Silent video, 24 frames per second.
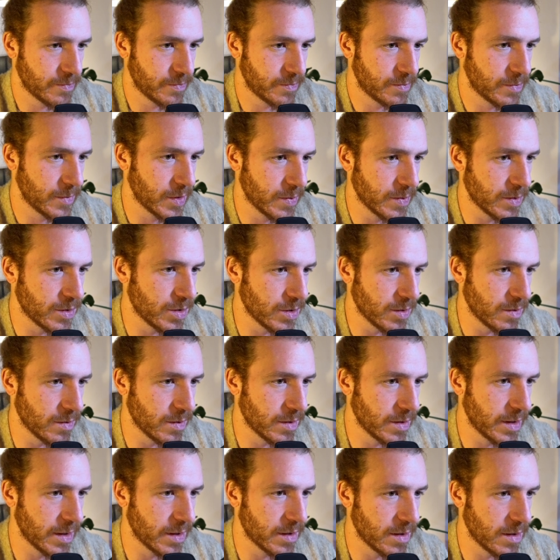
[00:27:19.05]
which should
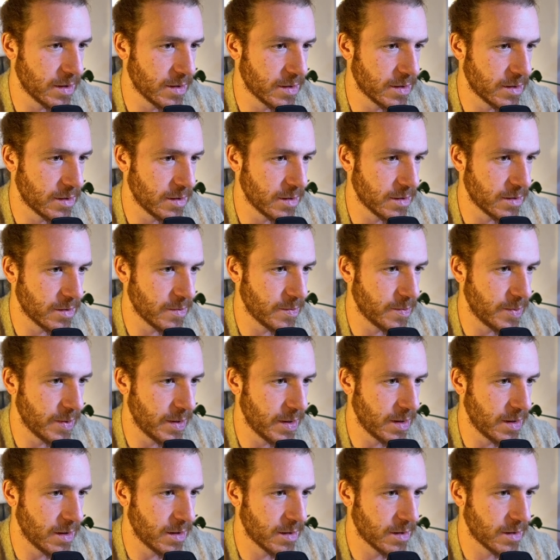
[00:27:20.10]
look like this:
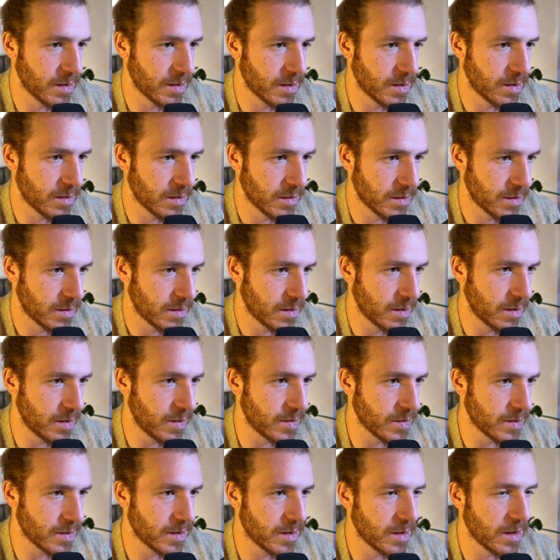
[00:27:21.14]
TCP
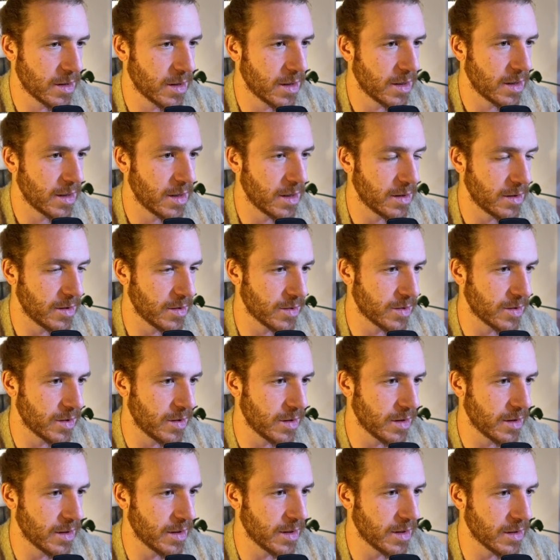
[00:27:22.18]
closed, and there's
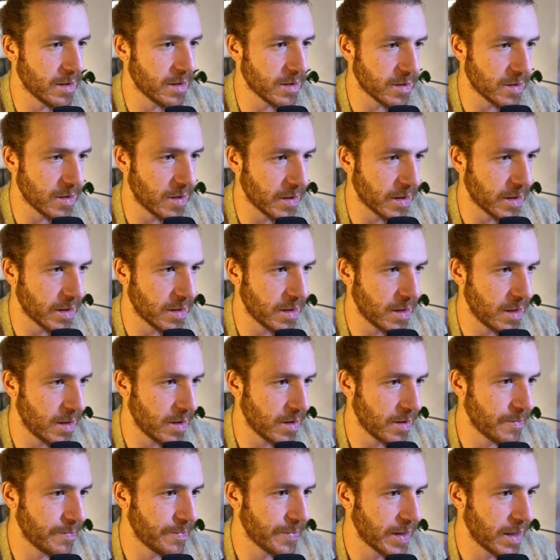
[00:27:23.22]
only the socket
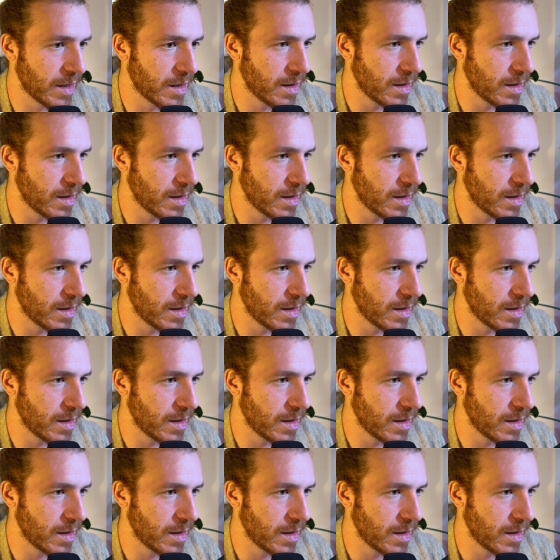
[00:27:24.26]
here.